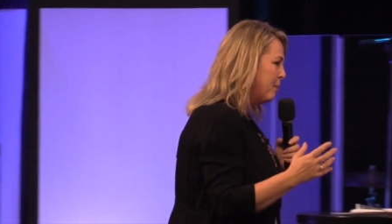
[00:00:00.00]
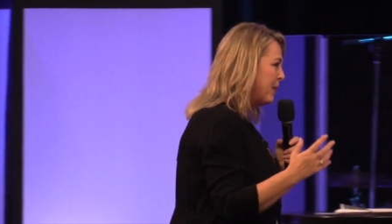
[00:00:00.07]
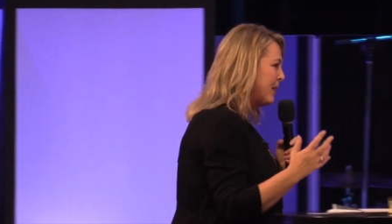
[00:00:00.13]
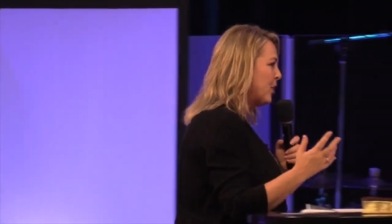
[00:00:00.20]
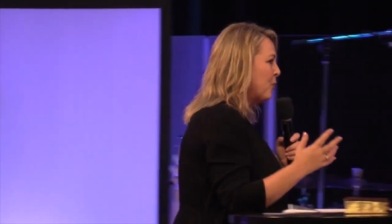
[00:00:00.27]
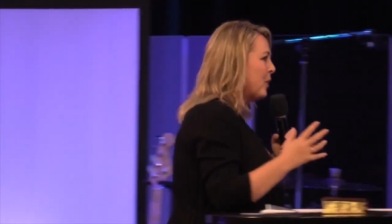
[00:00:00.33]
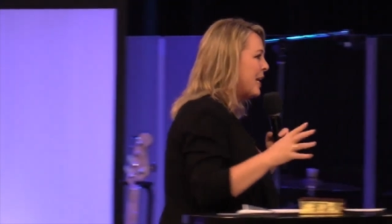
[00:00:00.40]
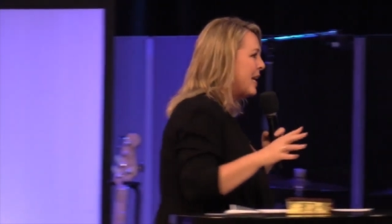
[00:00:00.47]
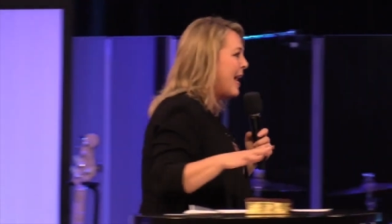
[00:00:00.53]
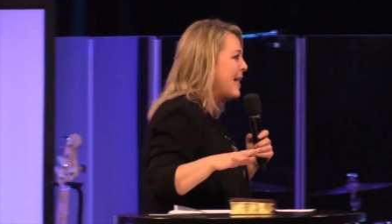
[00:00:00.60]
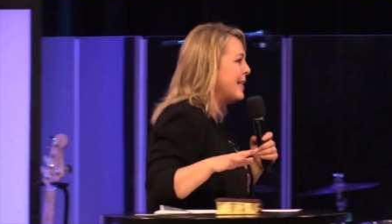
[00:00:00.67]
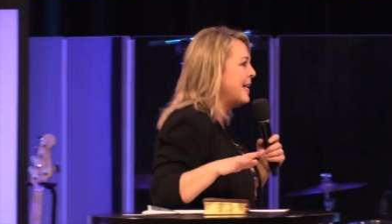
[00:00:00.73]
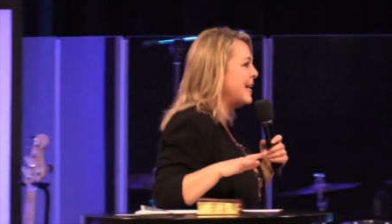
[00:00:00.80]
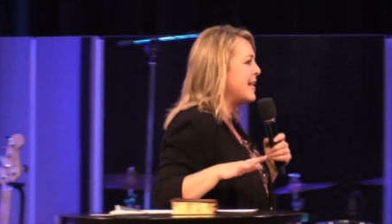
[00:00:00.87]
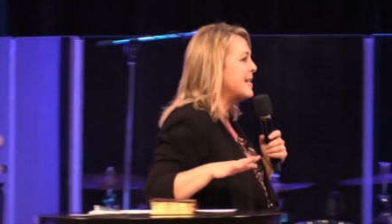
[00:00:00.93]
the
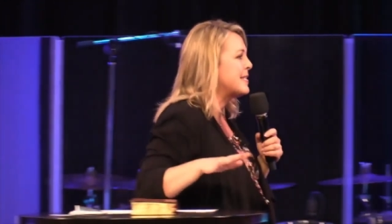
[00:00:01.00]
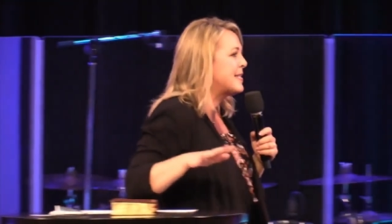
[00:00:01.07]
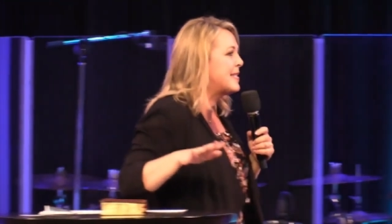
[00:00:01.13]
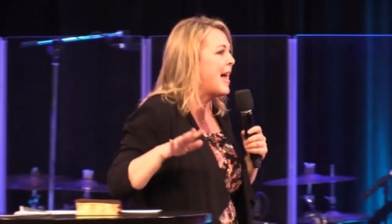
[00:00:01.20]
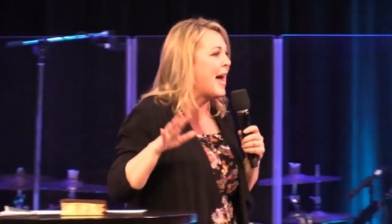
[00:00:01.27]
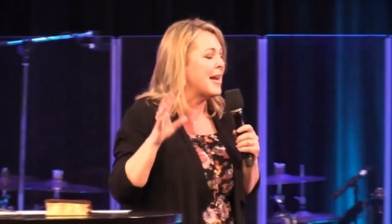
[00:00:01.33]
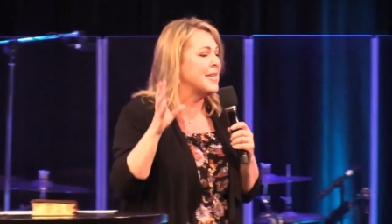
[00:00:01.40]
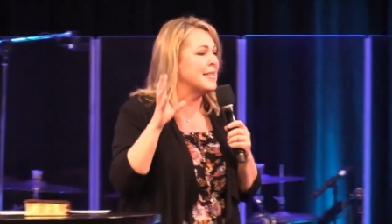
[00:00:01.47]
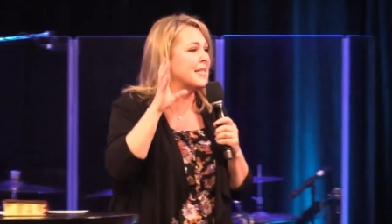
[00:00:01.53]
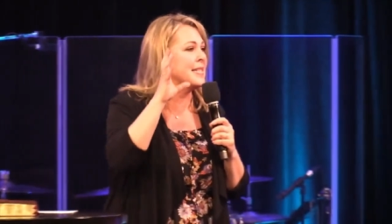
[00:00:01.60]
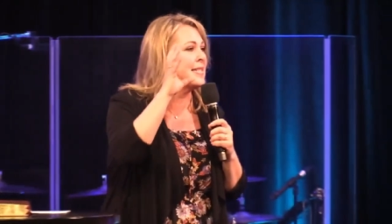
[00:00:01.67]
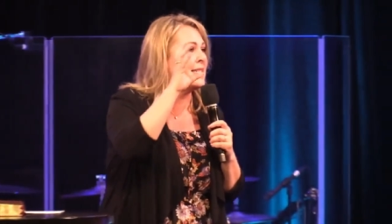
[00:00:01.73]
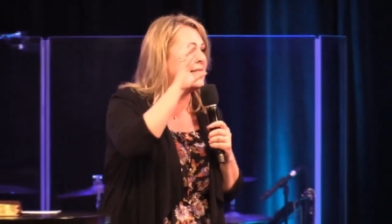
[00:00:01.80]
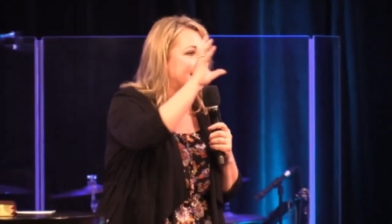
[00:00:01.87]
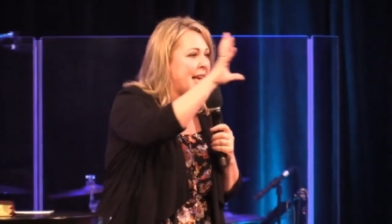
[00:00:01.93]
reality is that is a
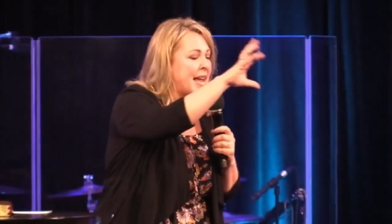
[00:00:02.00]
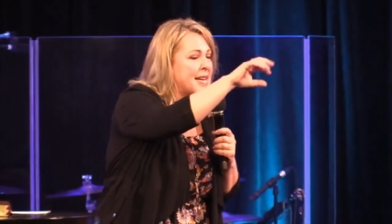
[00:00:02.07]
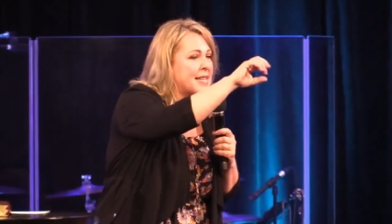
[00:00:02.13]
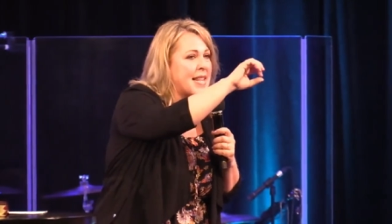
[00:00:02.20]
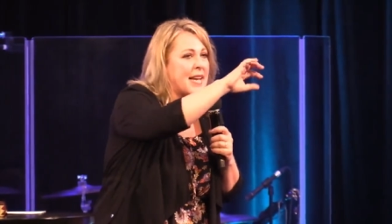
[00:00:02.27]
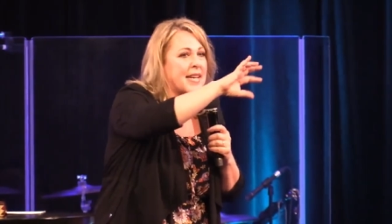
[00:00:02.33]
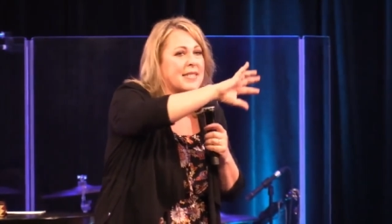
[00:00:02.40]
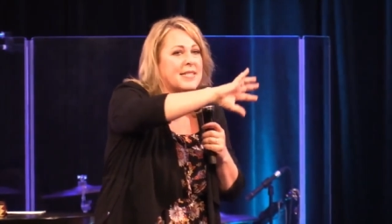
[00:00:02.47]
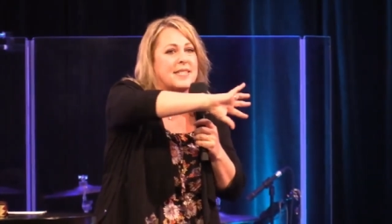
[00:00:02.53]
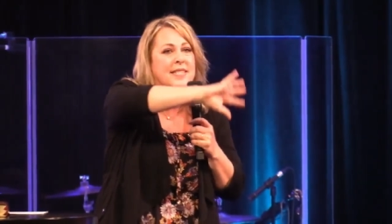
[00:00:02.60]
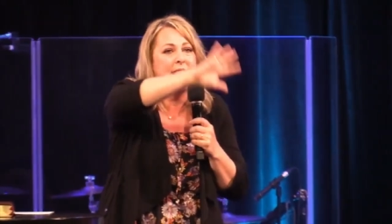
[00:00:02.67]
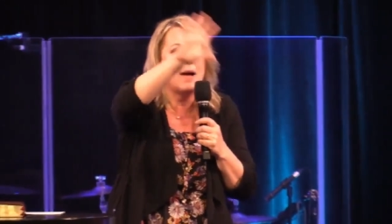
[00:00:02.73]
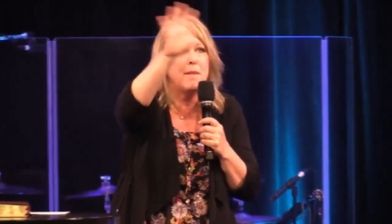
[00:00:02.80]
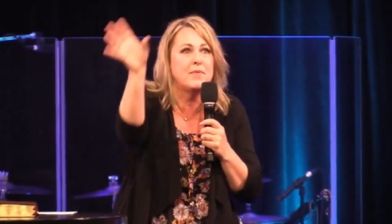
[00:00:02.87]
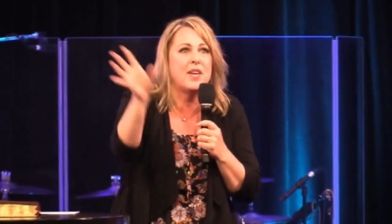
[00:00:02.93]
that is like a
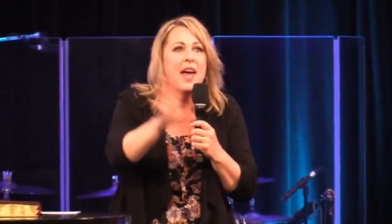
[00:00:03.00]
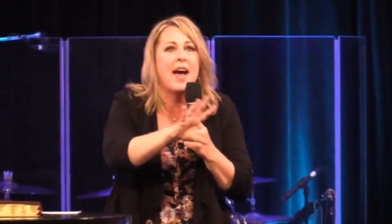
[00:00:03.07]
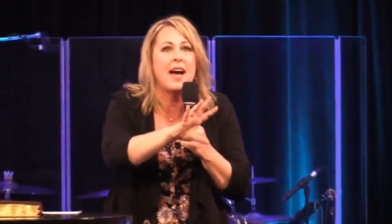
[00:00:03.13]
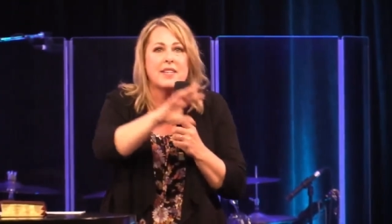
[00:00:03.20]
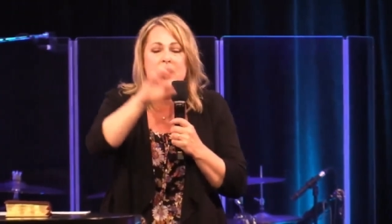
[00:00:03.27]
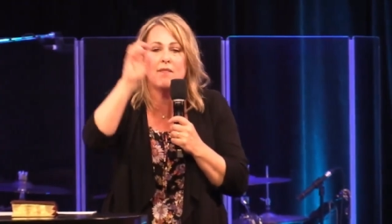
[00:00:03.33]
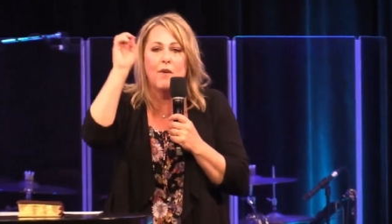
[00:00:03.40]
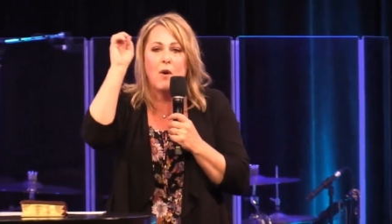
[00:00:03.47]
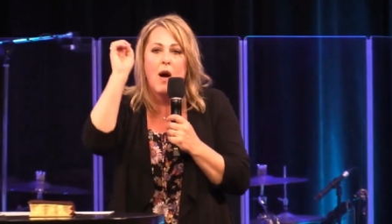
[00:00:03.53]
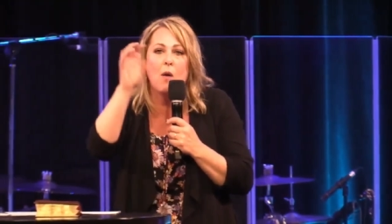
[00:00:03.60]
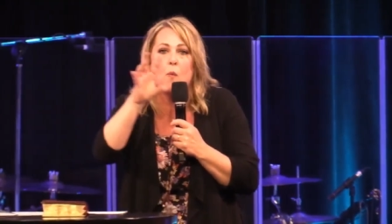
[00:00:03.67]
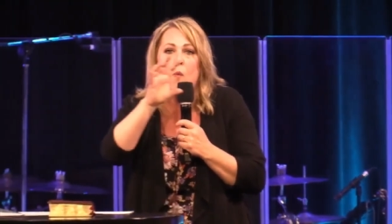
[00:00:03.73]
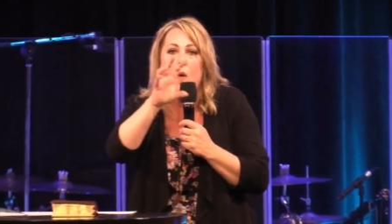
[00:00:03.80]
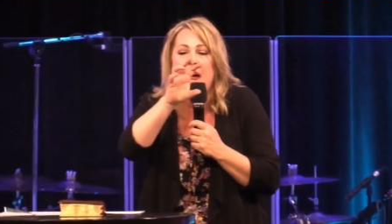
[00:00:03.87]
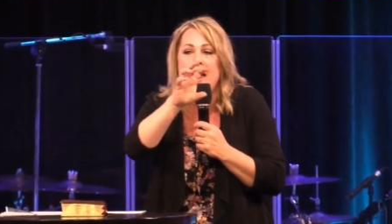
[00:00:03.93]
subtext of a, a
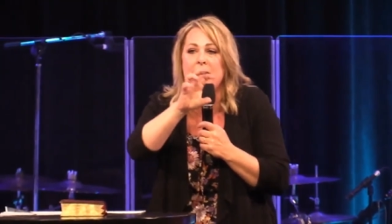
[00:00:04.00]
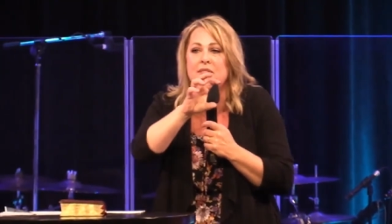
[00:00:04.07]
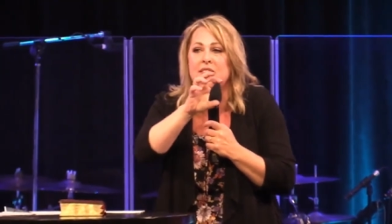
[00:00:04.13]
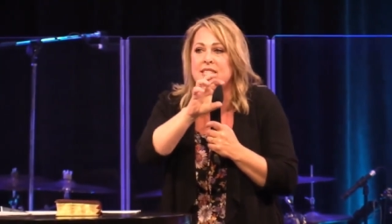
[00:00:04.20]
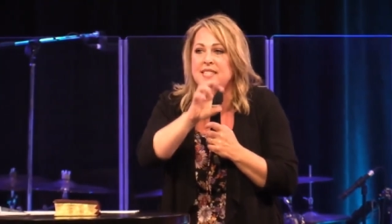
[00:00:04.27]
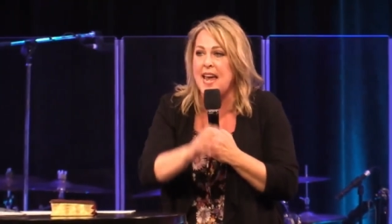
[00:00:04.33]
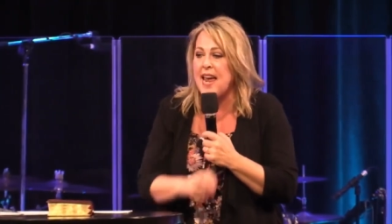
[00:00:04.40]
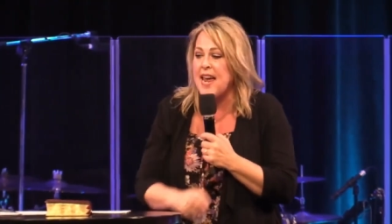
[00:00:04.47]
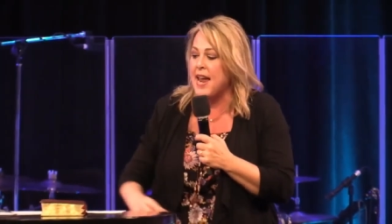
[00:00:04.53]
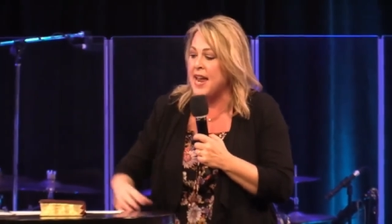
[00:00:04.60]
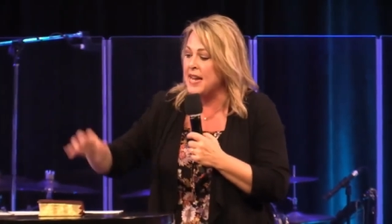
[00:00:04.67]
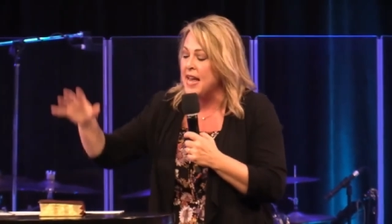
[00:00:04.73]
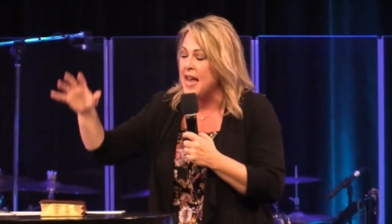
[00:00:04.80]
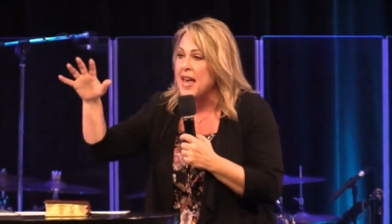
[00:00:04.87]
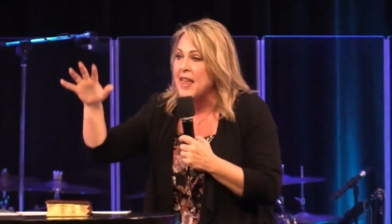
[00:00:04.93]
way of saying
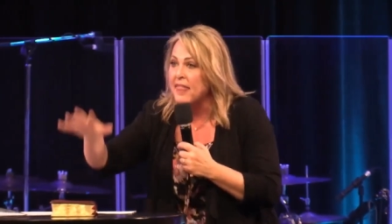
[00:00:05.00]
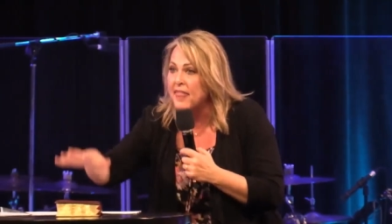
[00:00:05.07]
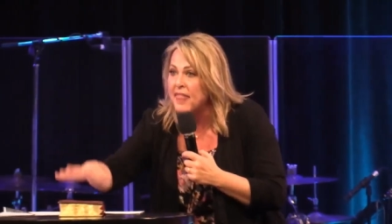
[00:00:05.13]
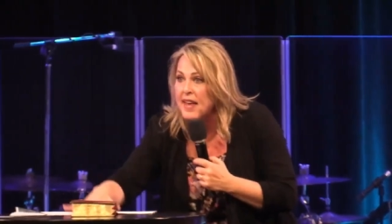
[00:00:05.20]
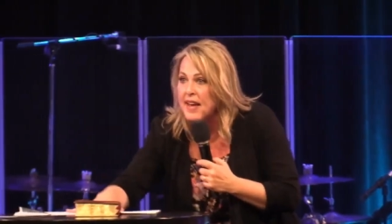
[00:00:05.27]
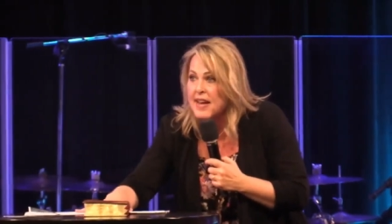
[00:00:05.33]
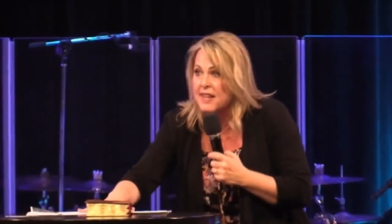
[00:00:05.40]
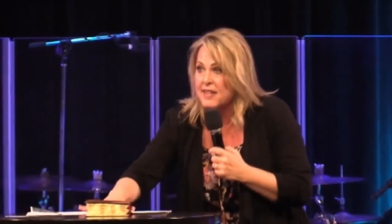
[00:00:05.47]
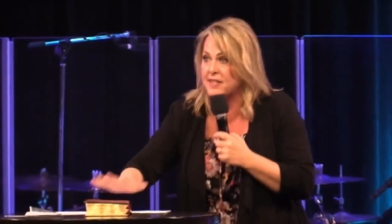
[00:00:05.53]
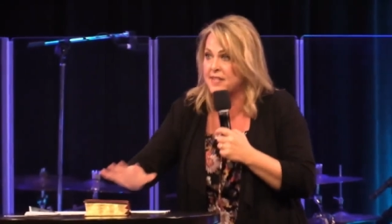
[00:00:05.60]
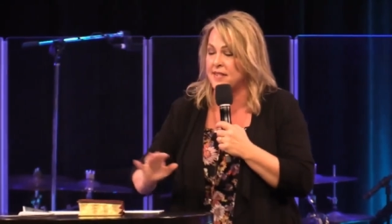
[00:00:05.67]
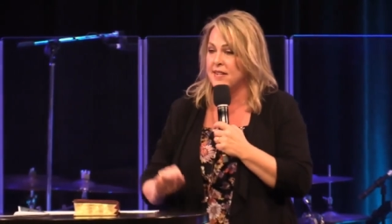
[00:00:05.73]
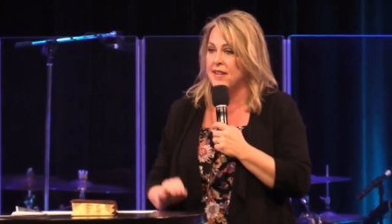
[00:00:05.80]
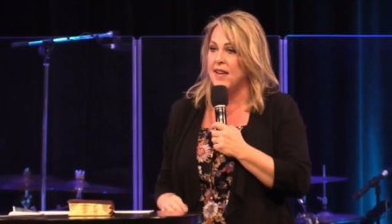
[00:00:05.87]
this